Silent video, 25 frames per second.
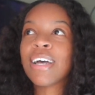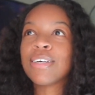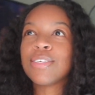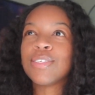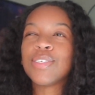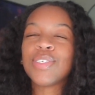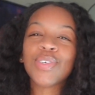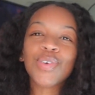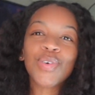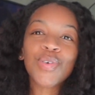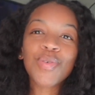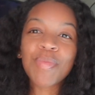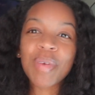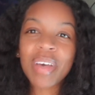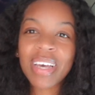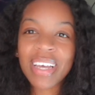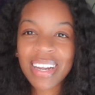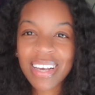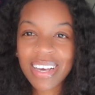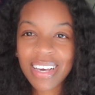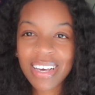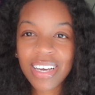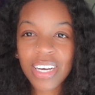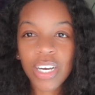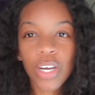zoom in
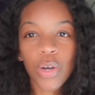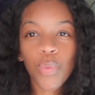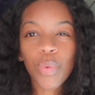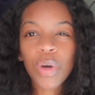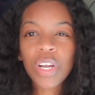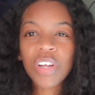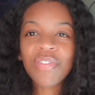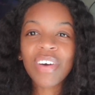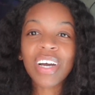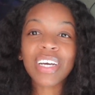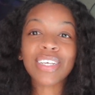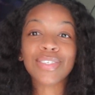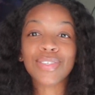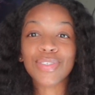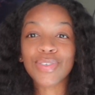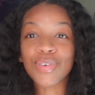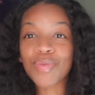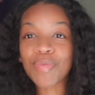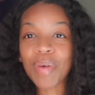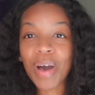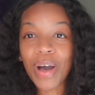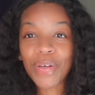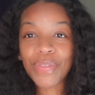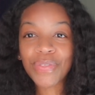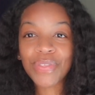here? And what if I
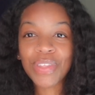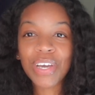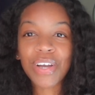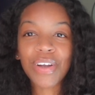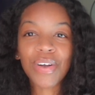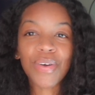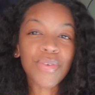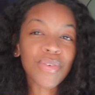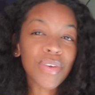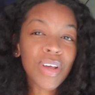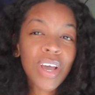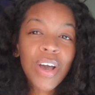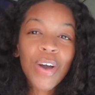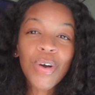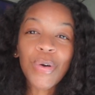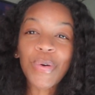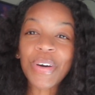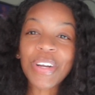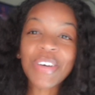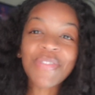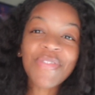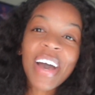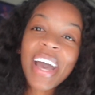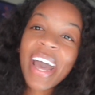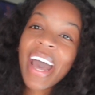zoom out there? And
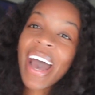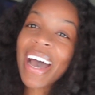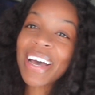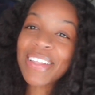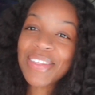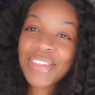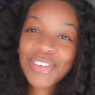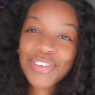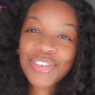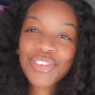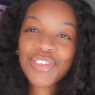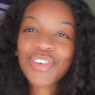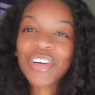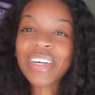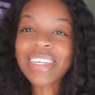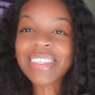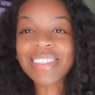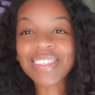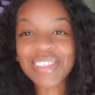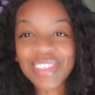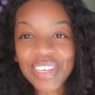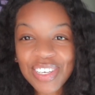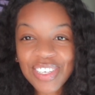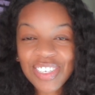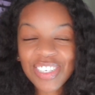what if I add this
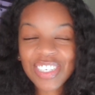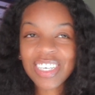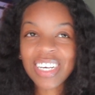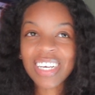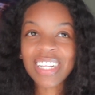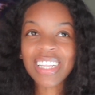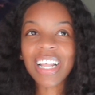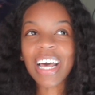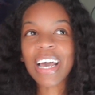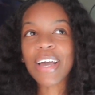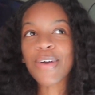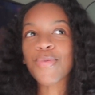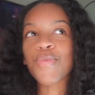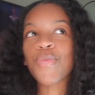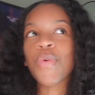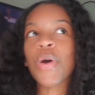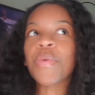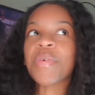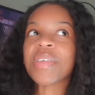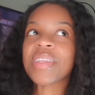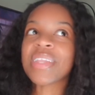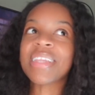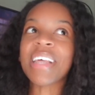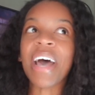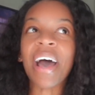transition? Like, what
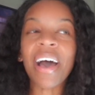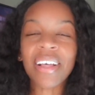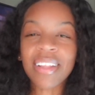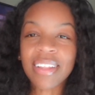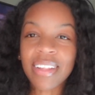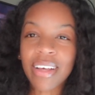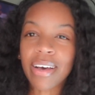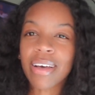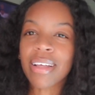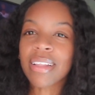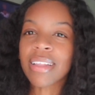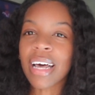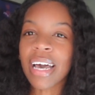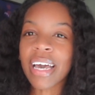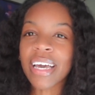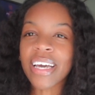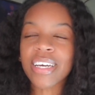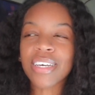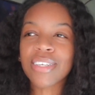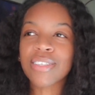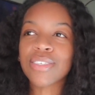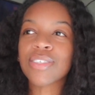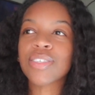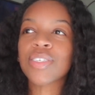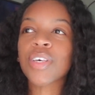would that look like?
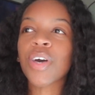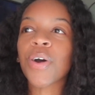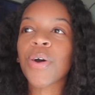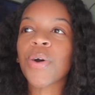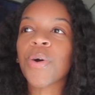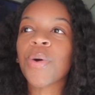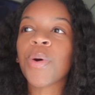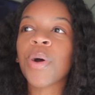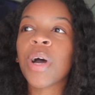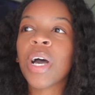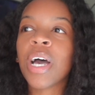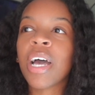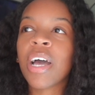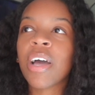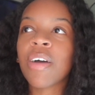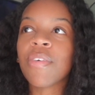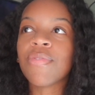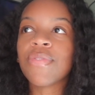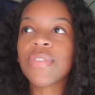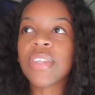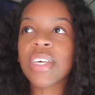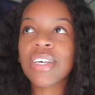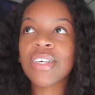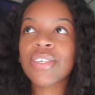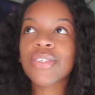And so
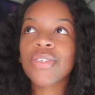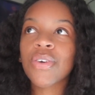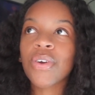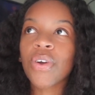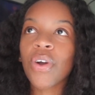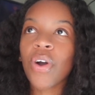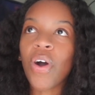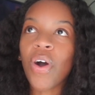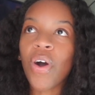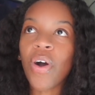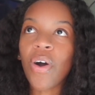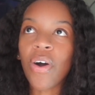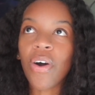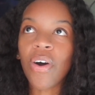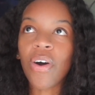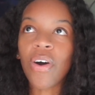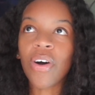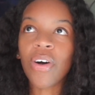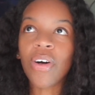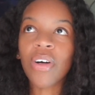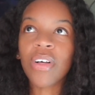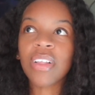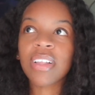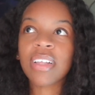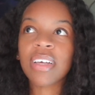these are
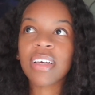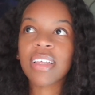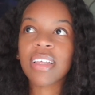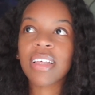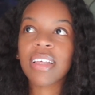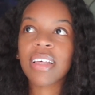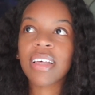all